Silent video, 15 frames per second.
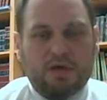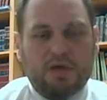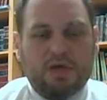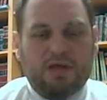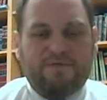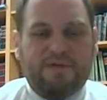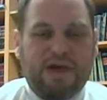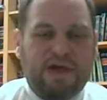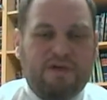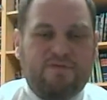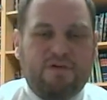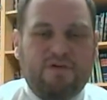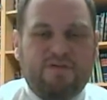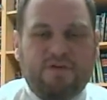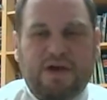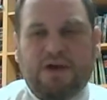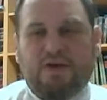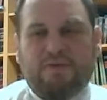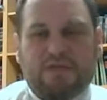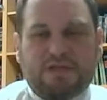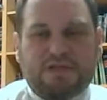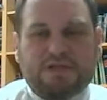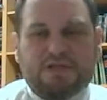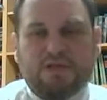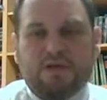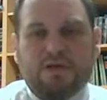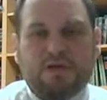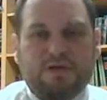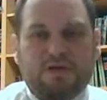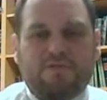And if I have a fire that's
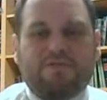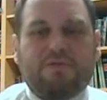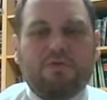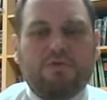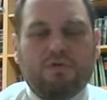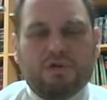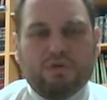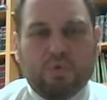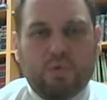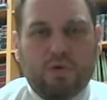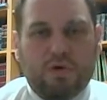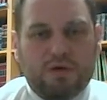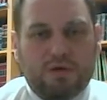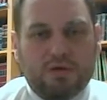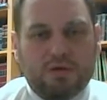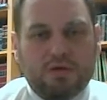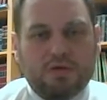the fuel is wood,